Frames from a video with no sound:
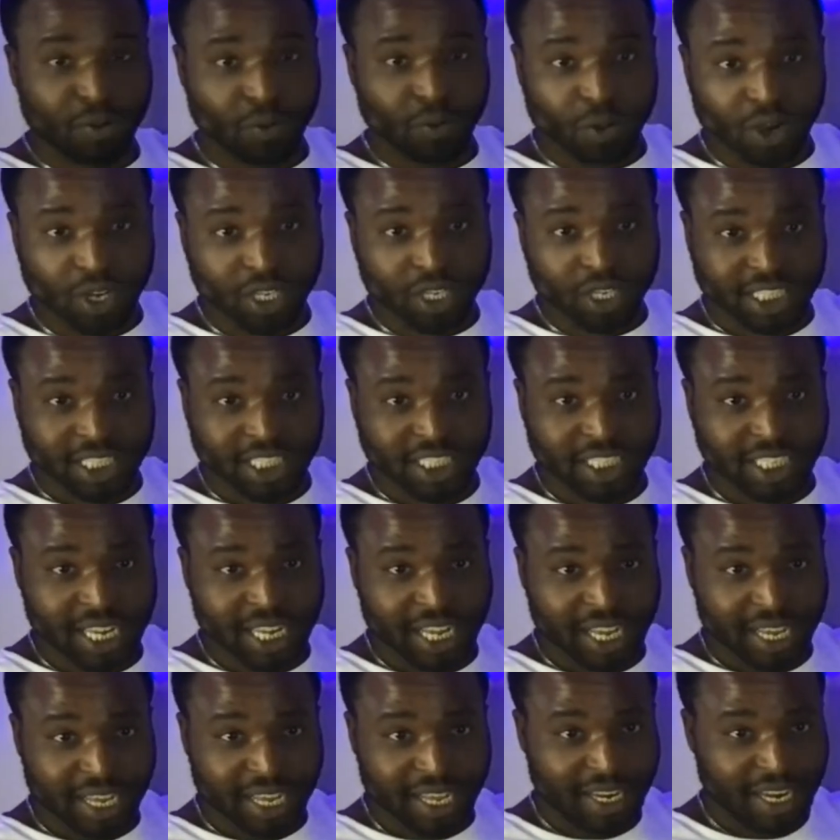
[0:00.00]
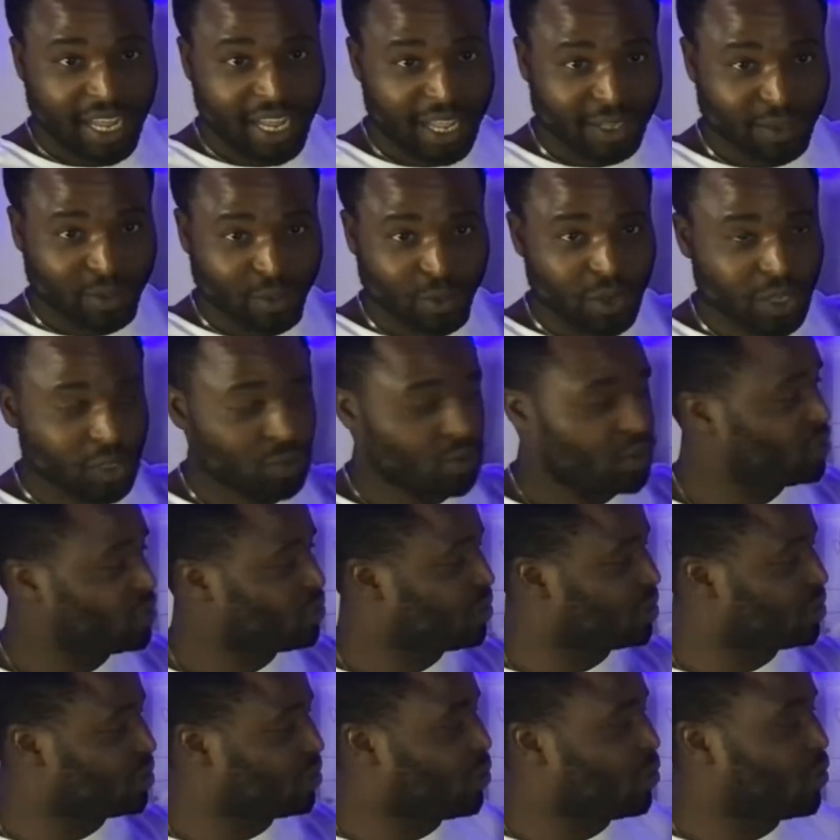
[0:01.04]
the word share that it was when it
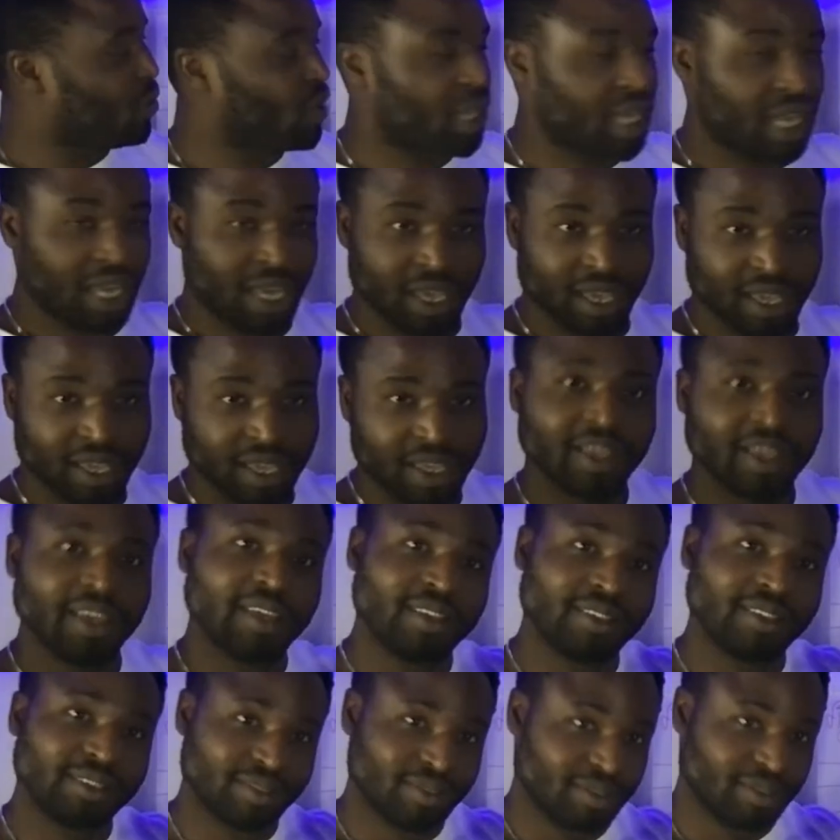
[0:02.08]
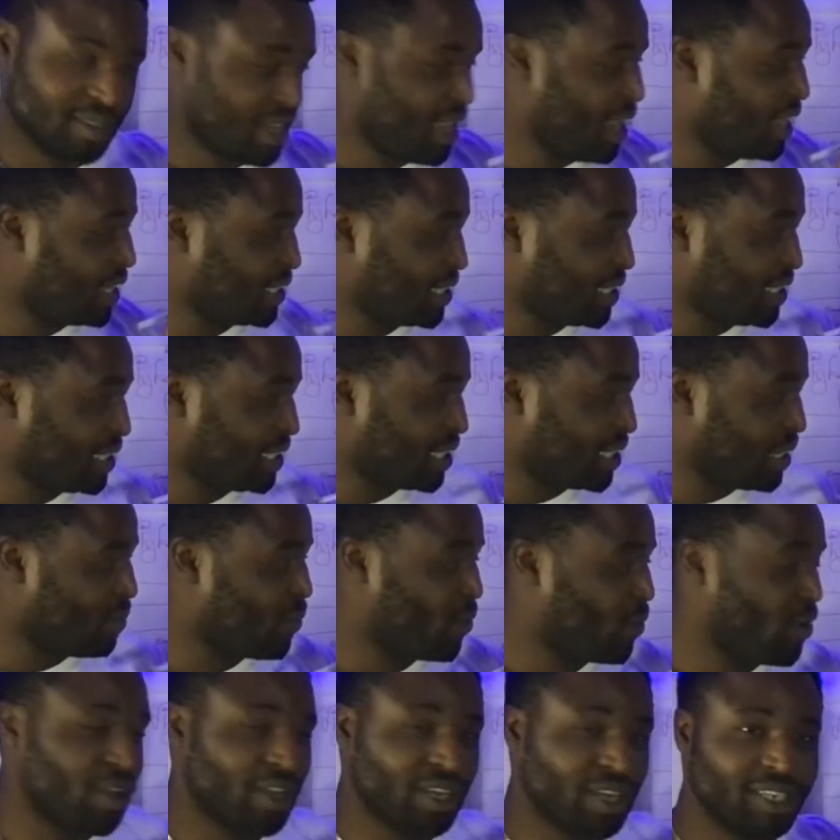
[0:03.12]
was okay. Now I see the same
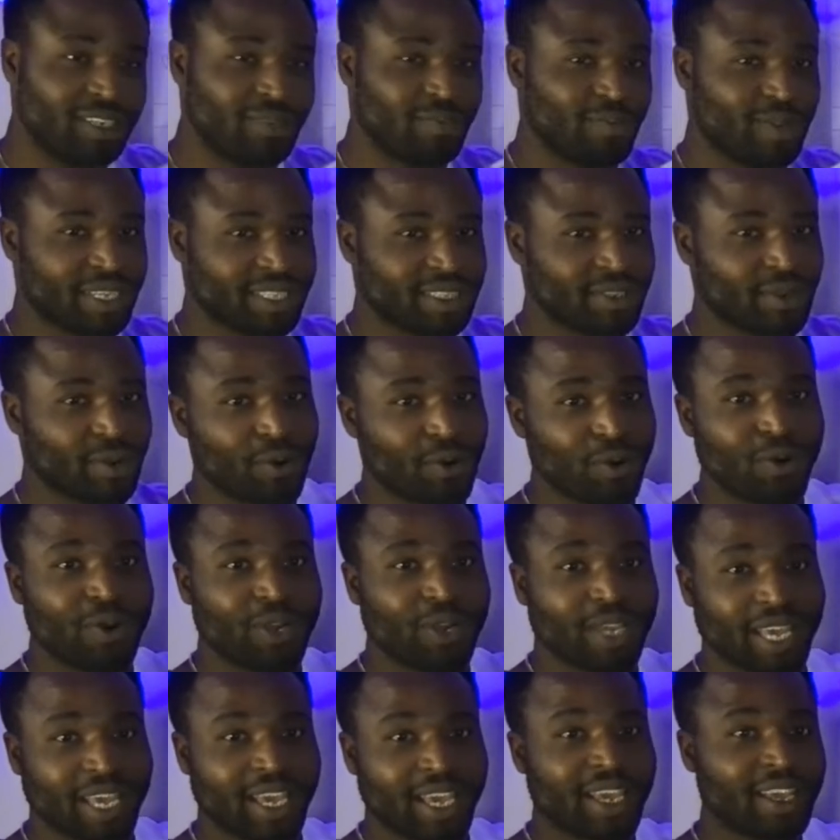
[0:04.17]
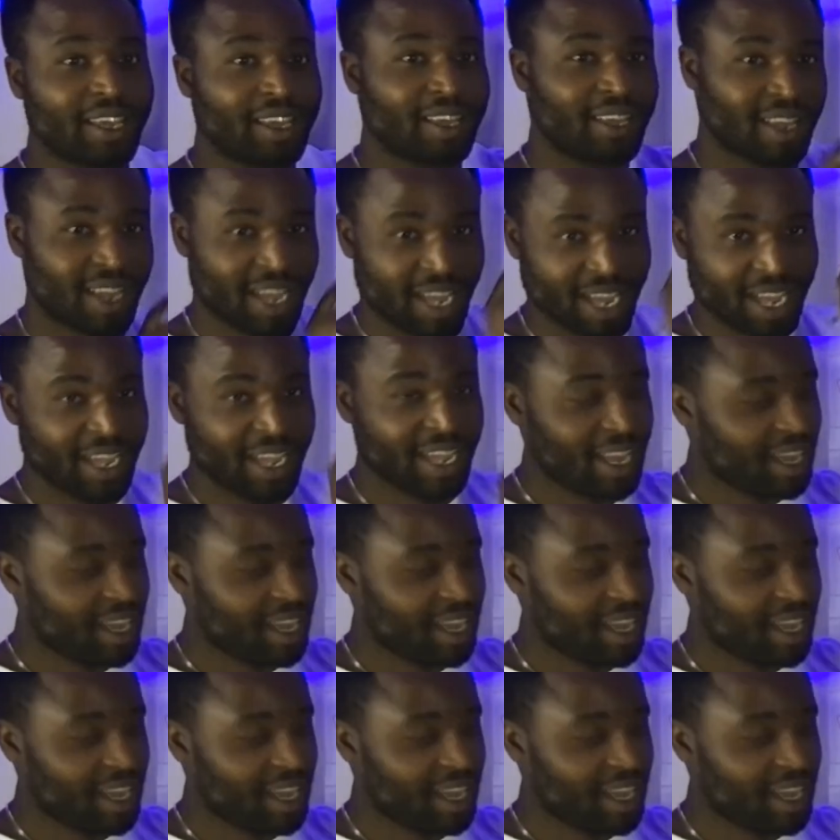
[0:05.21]
word, but okay, high,